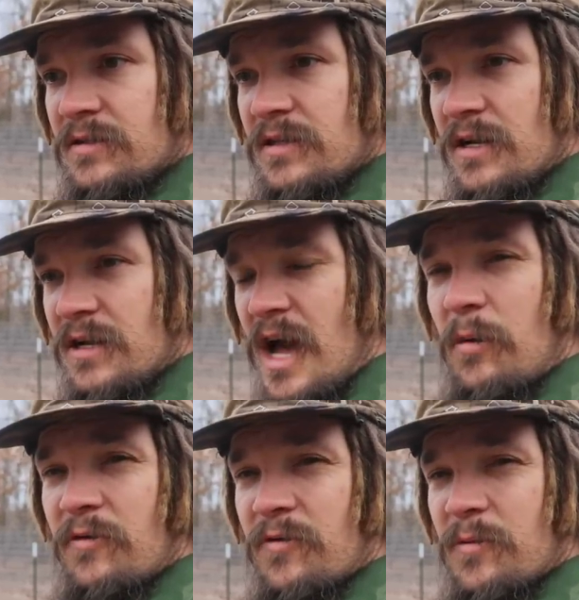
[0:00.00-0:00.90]
it's not
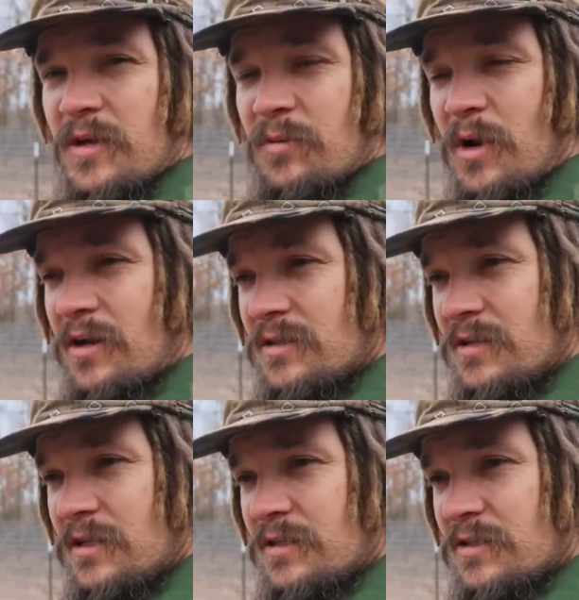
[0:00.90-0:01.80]
uncommon for them to get
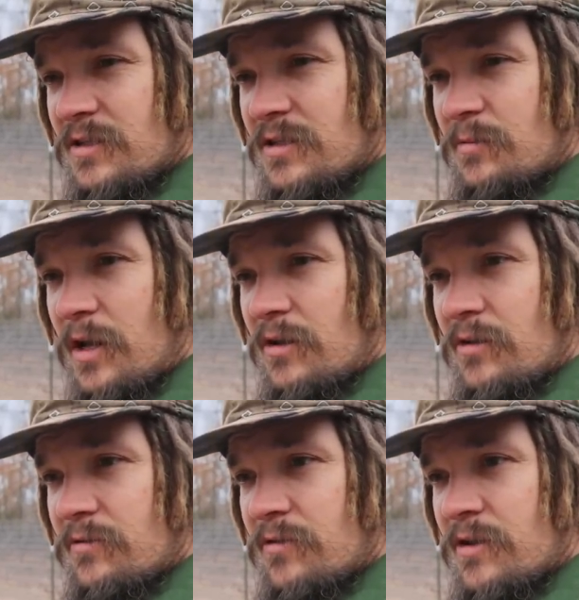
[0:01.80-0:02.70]
parasites. It's just a
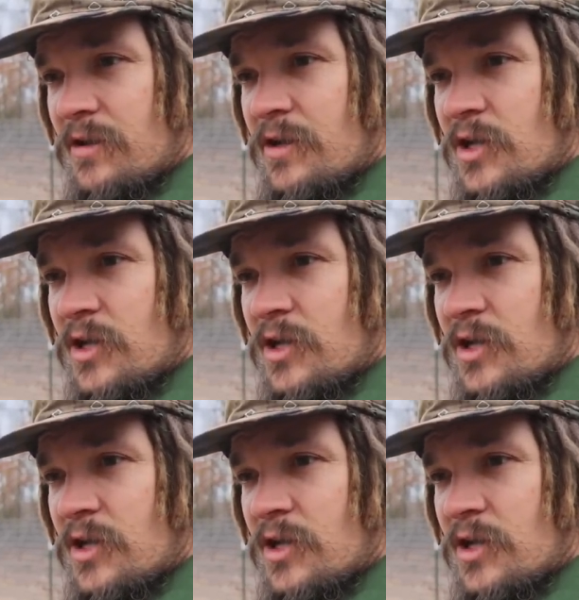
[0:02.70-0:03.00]
matter of